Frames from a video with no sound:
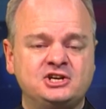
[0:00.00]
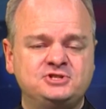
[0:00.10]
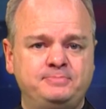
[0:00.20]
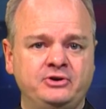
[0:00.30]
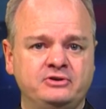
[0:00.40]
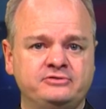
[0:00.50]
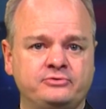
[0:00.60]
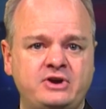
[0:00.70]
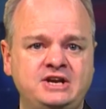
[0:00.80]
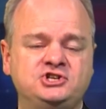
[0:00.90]
spirit of
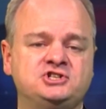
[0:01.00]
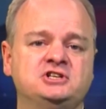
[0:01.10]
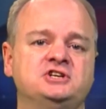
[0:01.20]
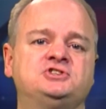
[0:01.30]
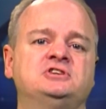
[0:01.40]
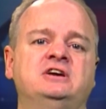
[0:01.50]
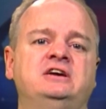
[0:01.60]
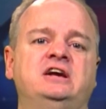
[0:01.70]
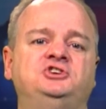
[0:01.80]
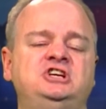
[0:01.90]
righteousness,
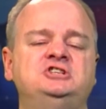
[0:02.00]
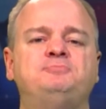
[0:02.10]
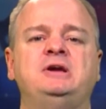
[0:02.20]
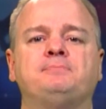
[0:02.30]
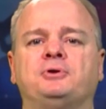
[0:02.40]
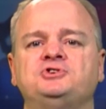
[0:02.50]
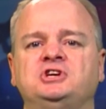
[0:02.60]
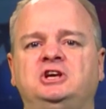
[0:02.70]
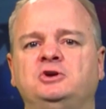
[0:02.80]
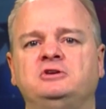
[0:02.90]
and she is being
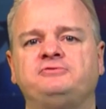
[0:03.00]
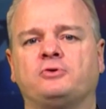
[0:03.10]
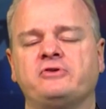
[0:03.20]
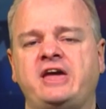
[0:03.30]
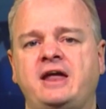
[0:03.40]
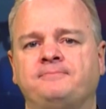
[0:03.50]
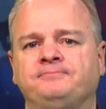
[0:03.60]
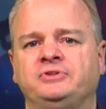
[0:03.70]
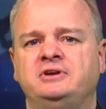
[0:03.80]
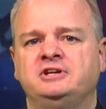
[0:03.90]
persecuted for that.
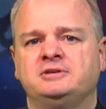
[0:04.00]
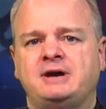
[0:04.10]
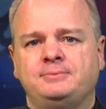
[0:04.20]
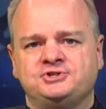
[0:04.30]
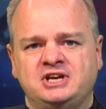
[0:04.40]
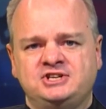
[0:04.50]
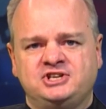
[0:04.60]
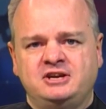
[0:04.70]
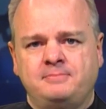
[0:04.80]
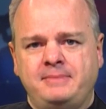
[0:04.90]
The Bible says
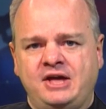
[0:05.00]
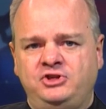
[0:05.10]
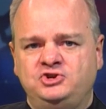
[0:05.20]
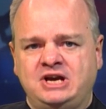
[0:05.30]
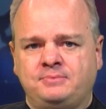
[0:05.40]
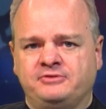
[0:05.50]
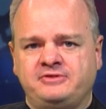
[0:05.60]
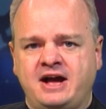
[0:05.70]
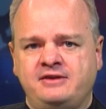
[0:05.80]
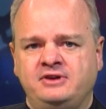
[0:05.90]
in Matthew chapter
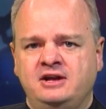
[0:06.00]
5